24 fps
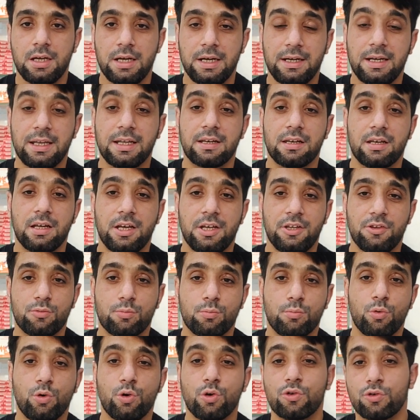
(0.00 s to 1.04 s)
it
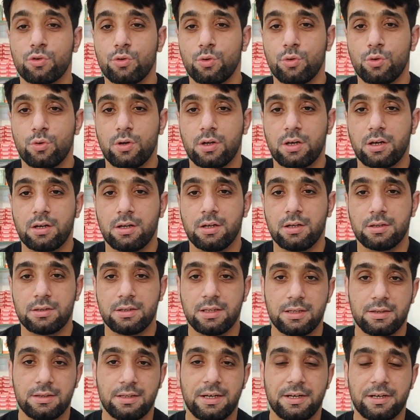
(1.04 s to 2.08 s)
declines more slower
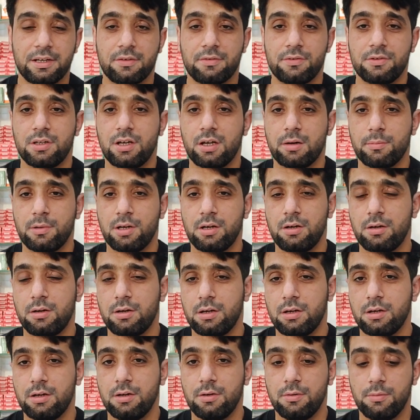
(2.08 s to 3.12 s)
than that of
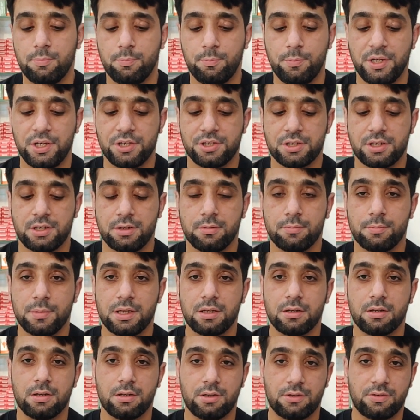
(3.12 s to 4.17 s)
normal patient
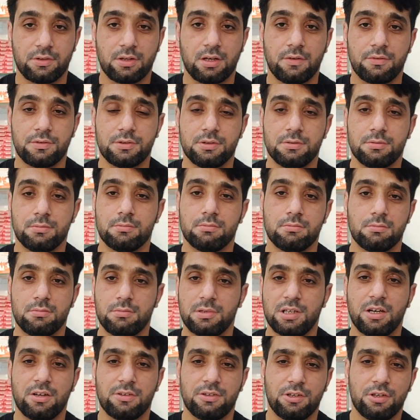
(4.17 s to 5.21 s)
because
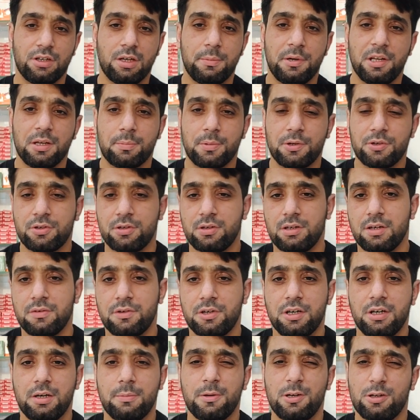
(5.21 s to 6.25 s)
in diabetic patient
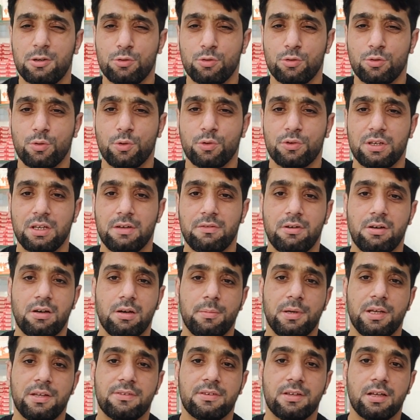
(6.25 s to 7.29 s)
definitely blood glucose level
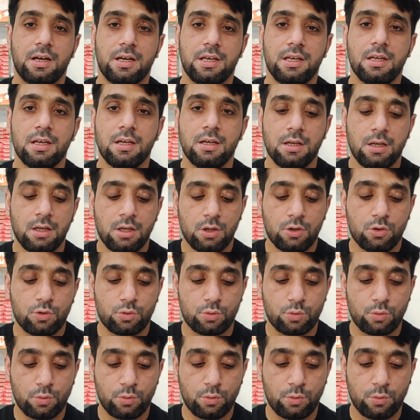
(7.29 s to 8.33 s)
remains high.
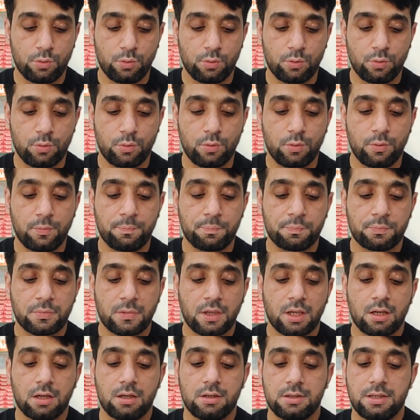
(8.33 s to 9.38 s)
So
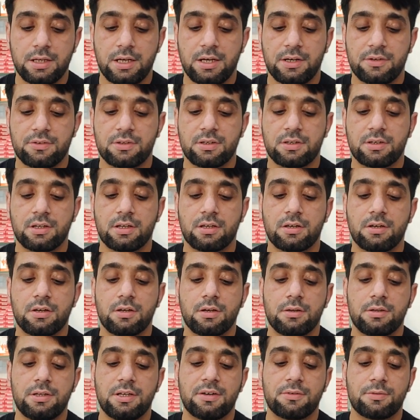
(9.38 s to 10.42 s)
that's
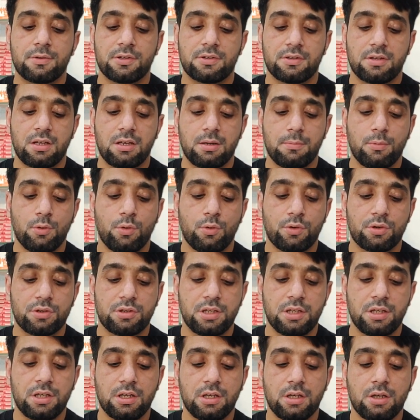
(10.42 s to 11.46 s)
what's all
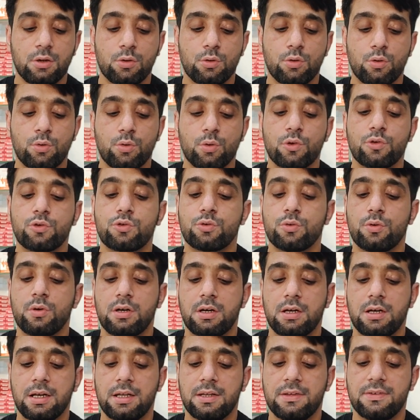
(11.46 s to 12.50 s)
about the glucose
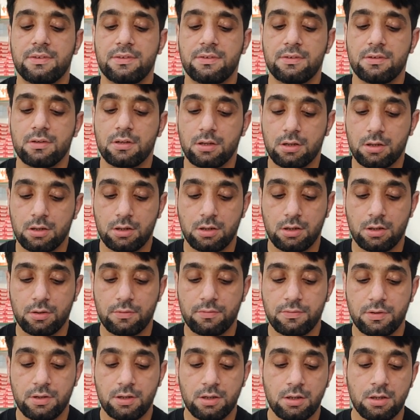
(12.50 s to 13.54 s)
tolerance
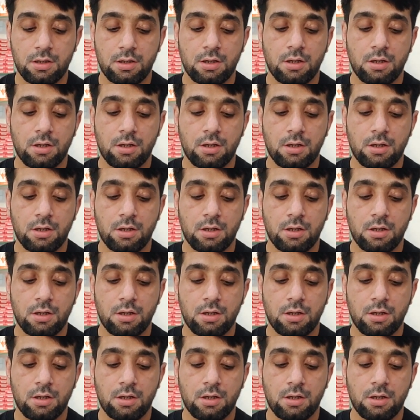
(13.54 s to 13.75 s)
curve.